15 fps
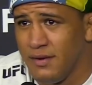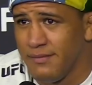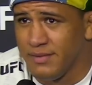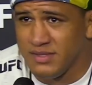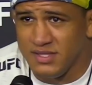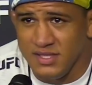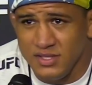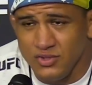
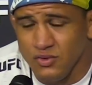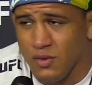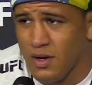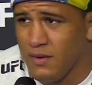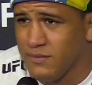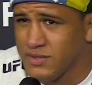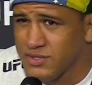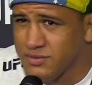But this
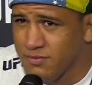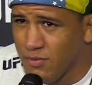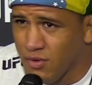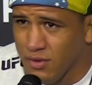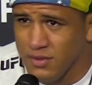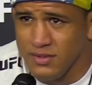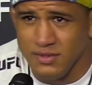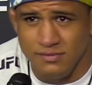one was
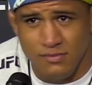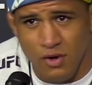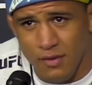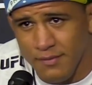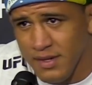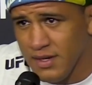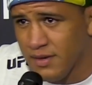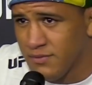more in the
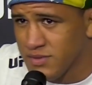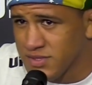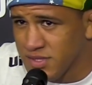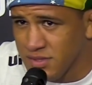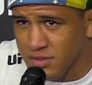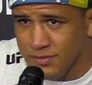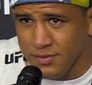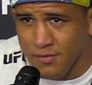moment. I was a
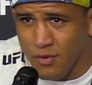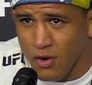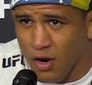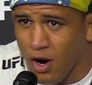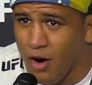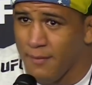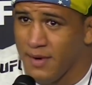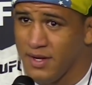little bit more
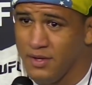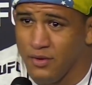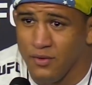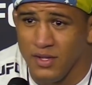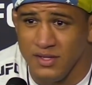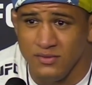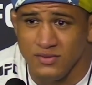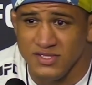calm. I know
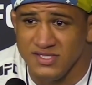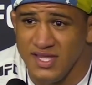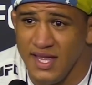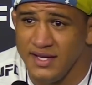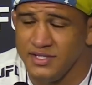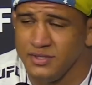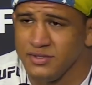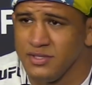he was
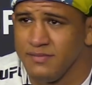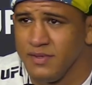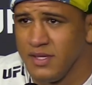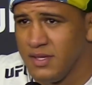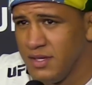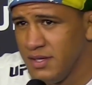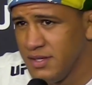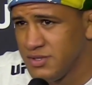dangerous in the
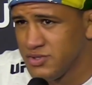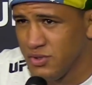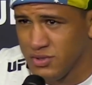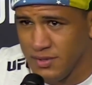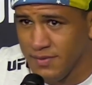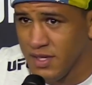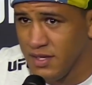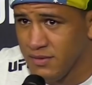beginning, so in
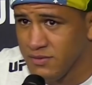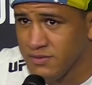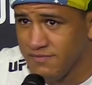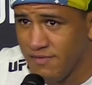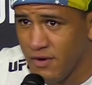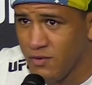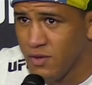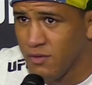the beginning I was
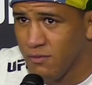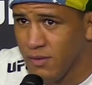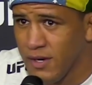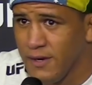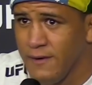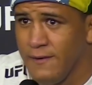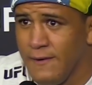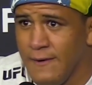very
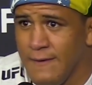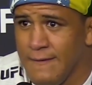aware.